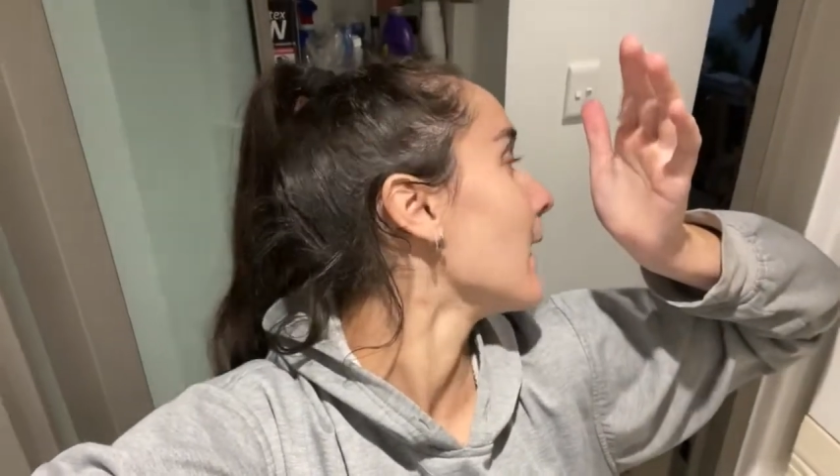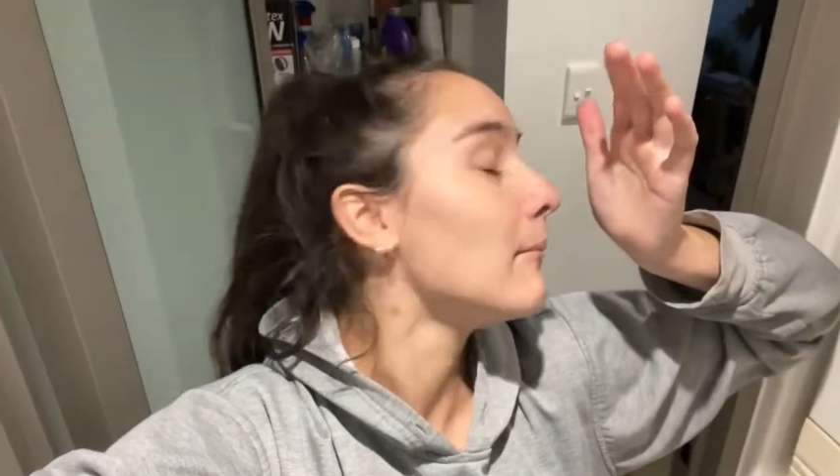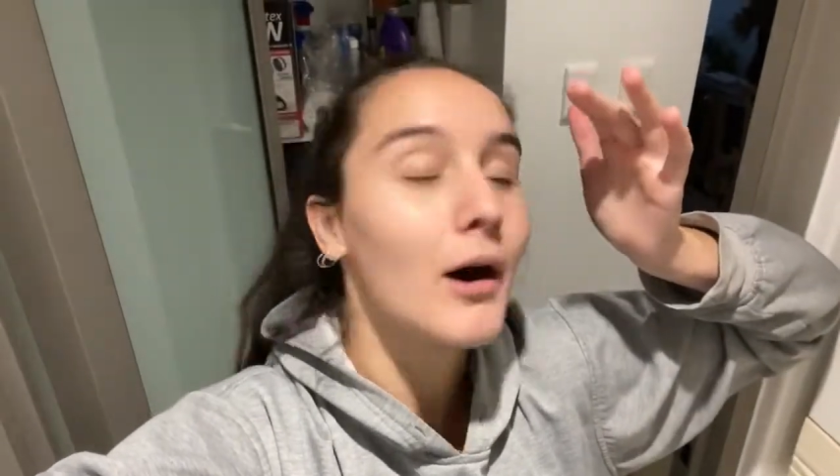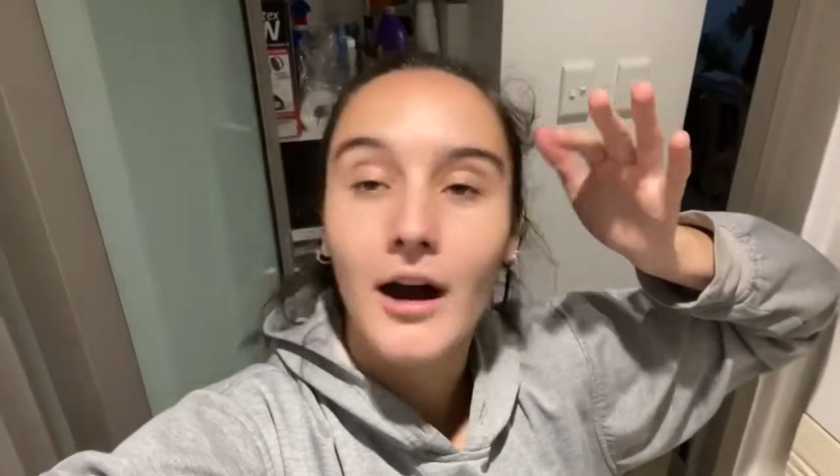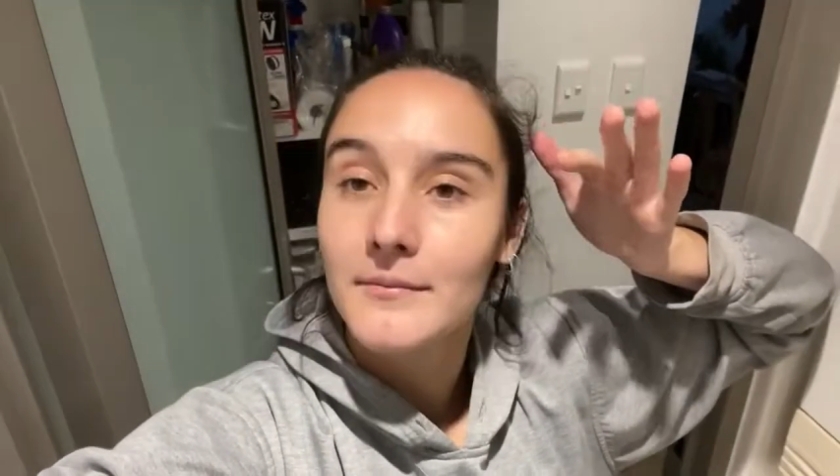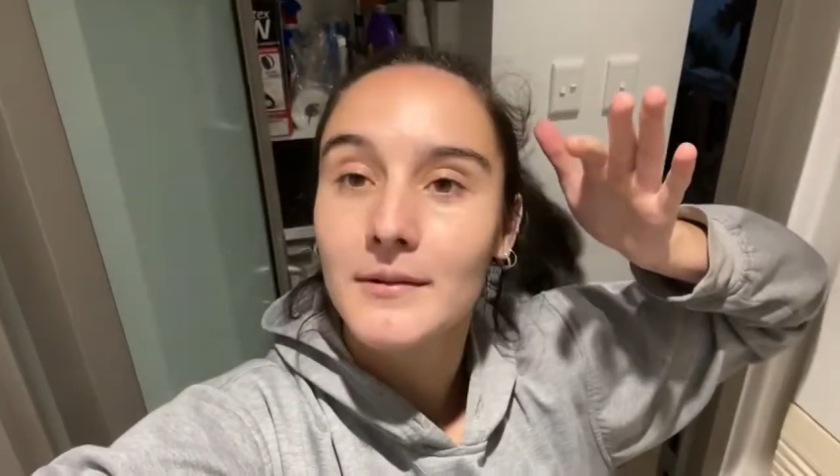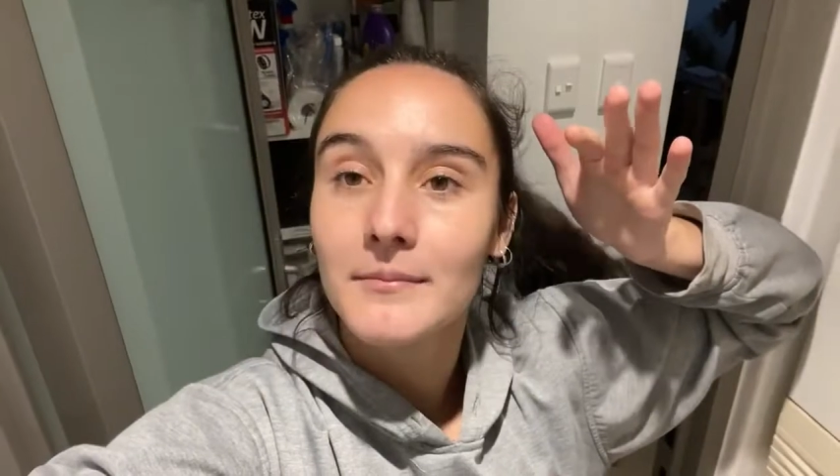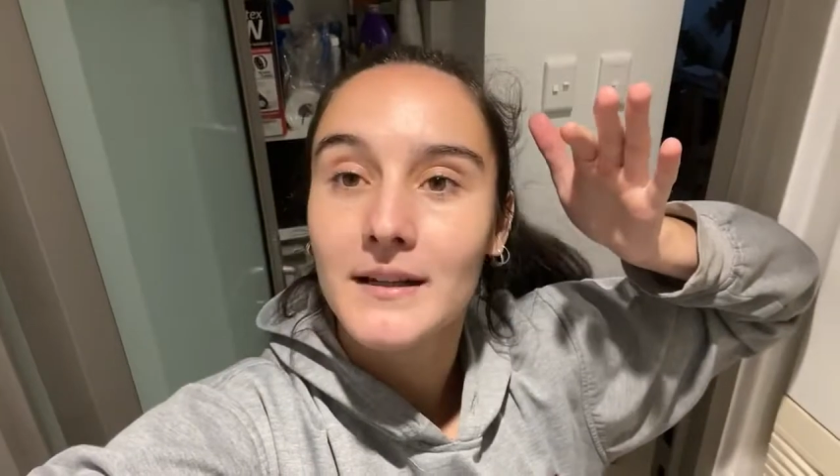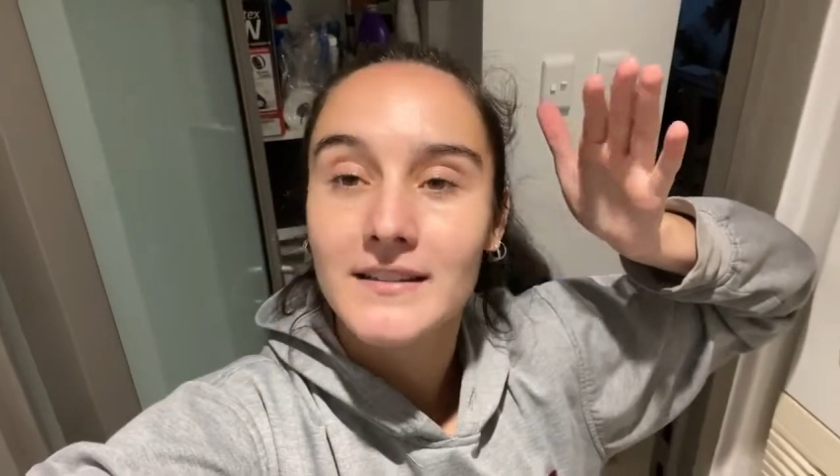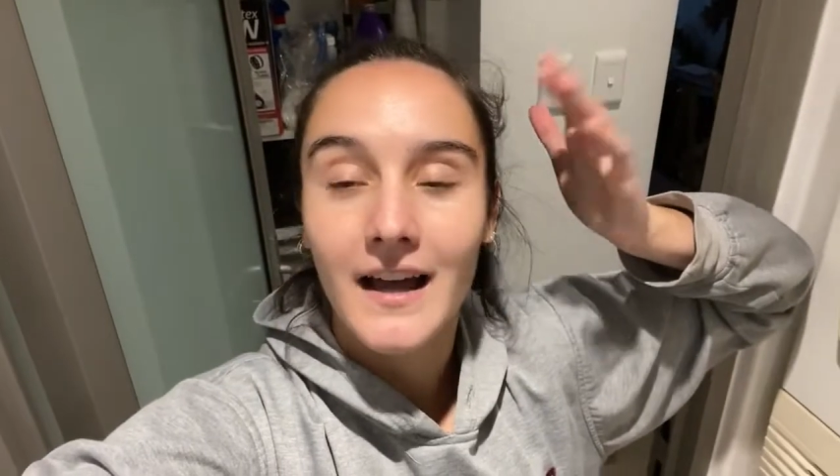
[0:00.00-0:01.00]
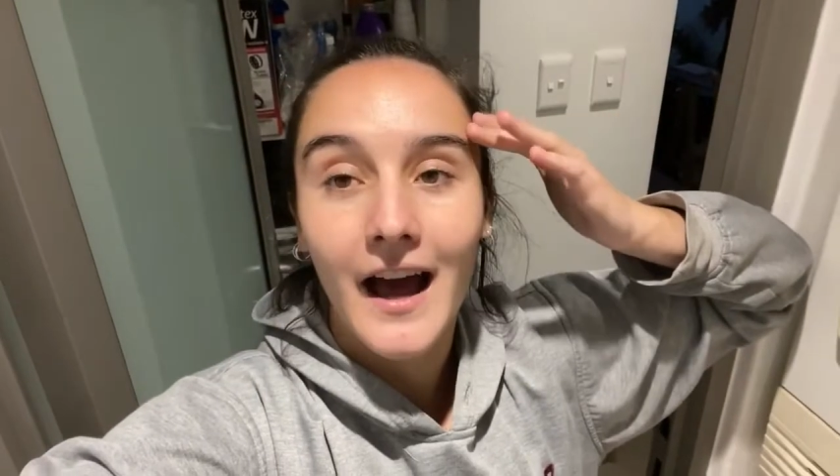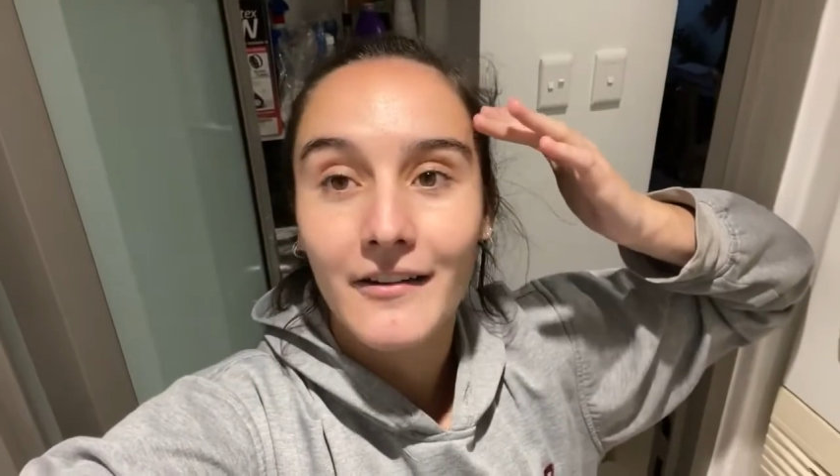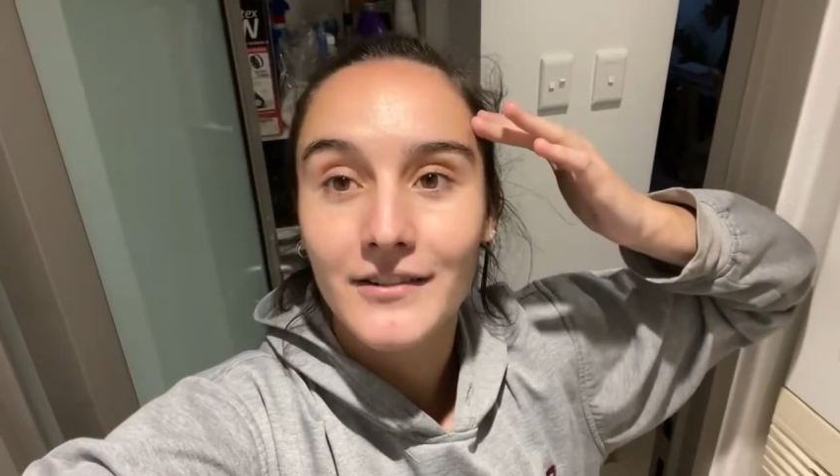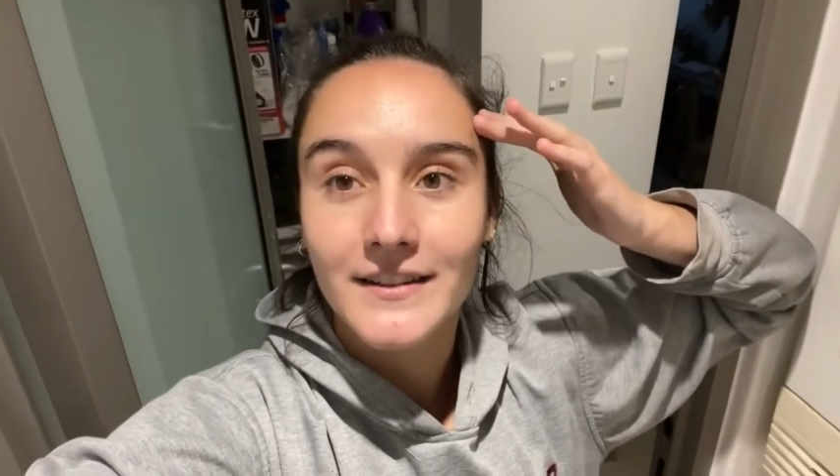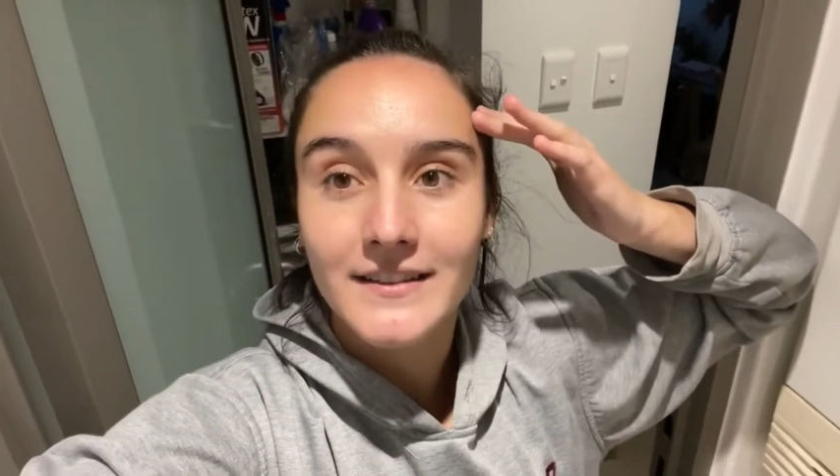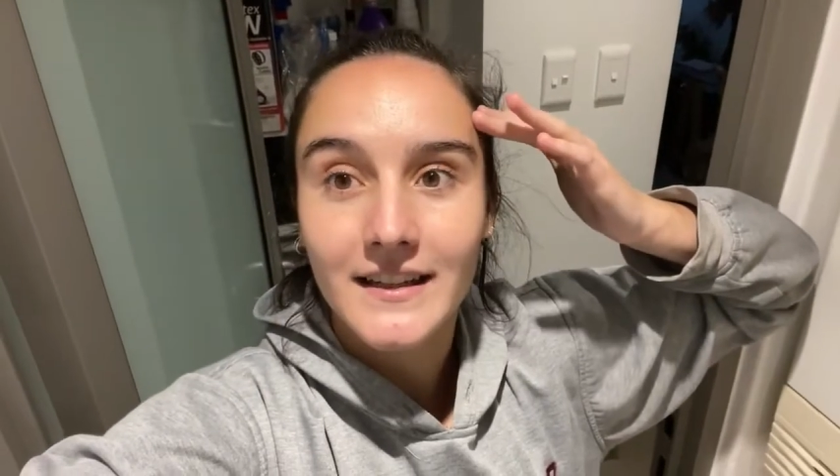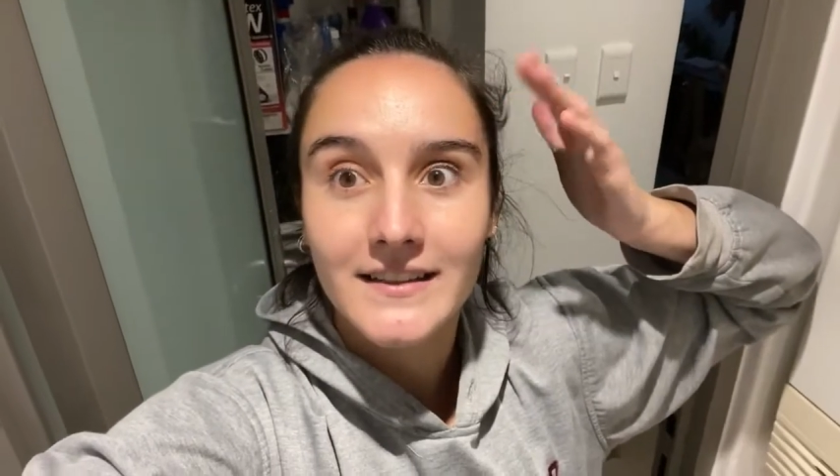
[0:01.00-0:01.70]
apartment because I haven't